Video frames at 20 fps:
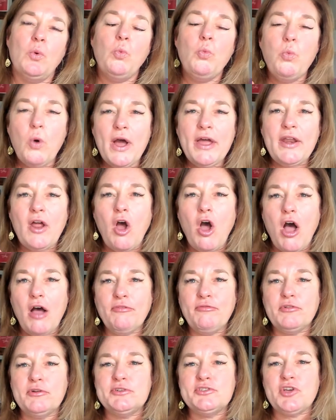what
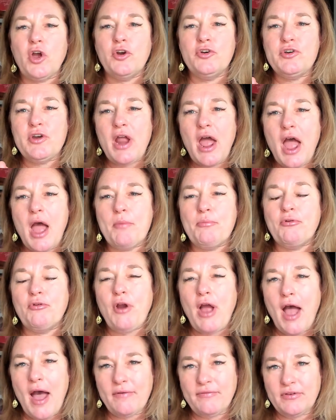offers are not
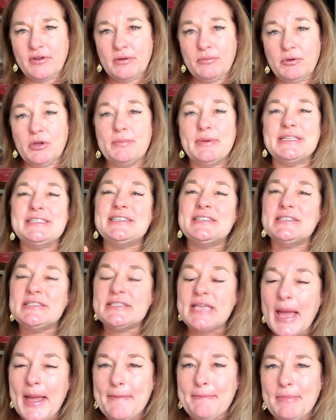profitable, but
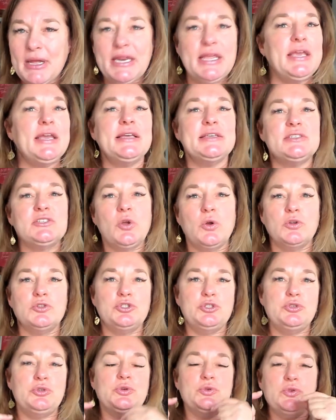somebody has told
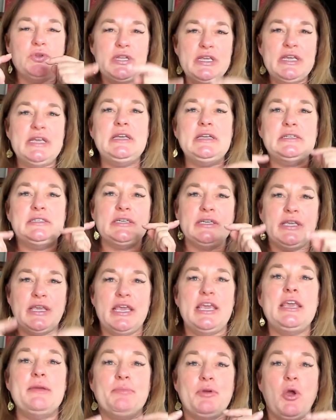you need to
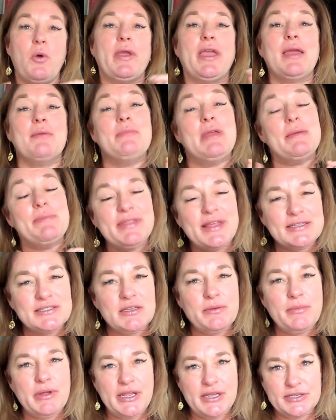keep going? And maybe that
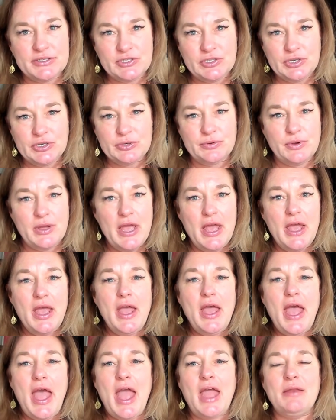somebody is you.
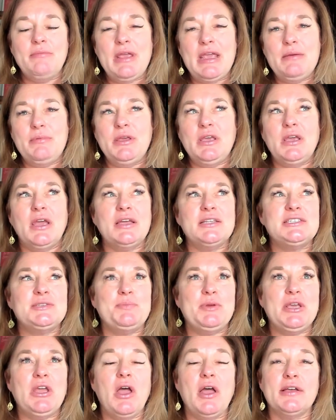And maybe it's
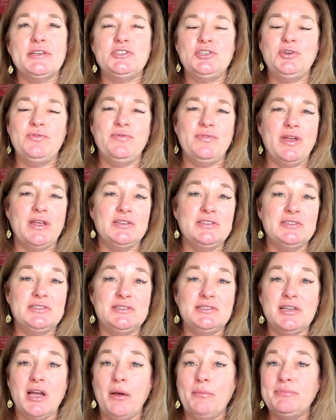because you've
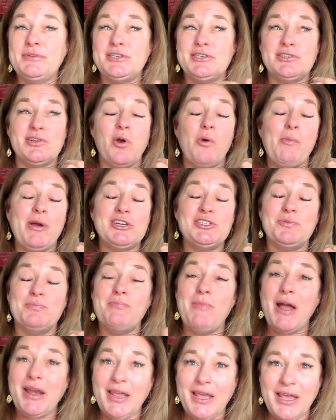dumped so much
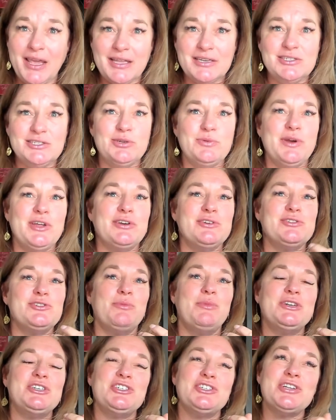money into it or so
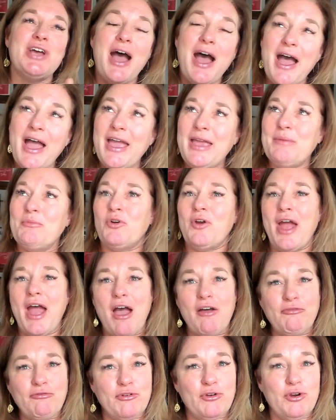much time or
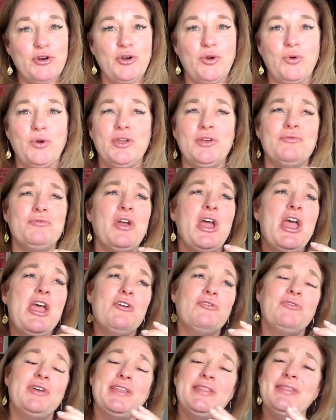effort, or you've
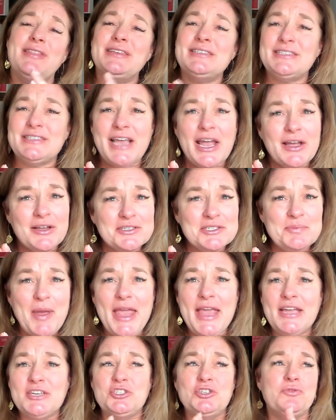written the sales
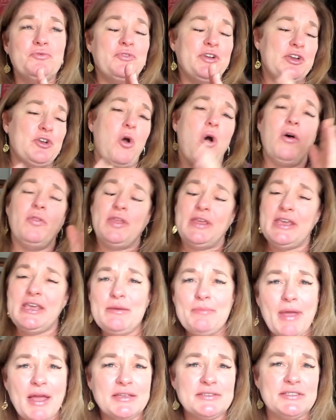page and you've written all the
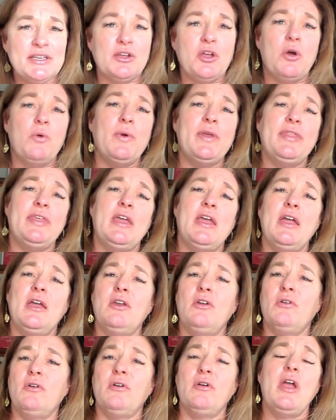emails that go with
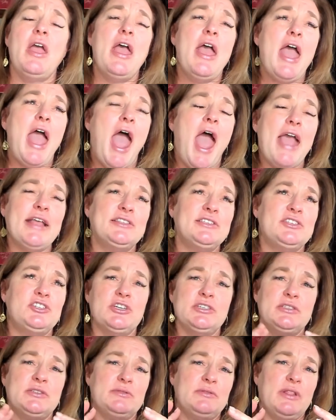it, or it's
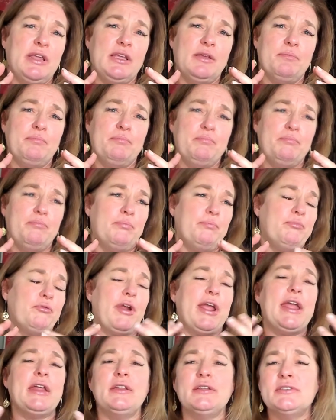just like
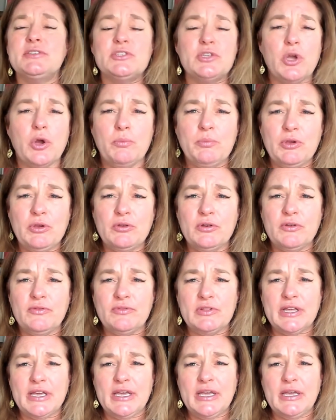branded so
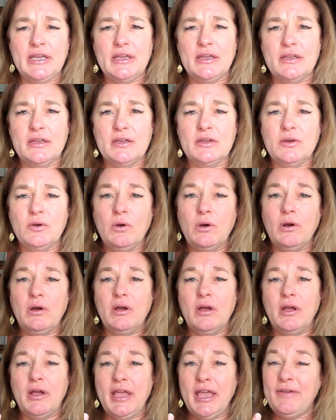beautifully
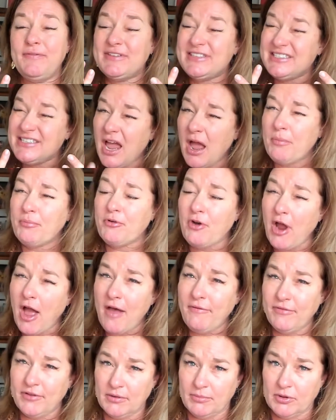if it's not
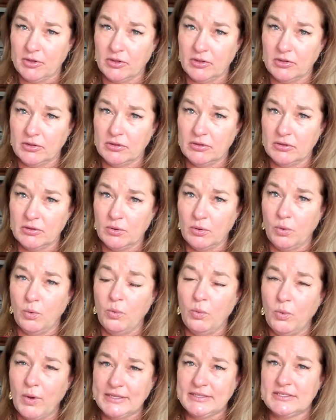profitable,
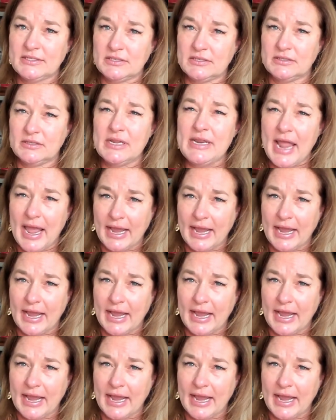what's the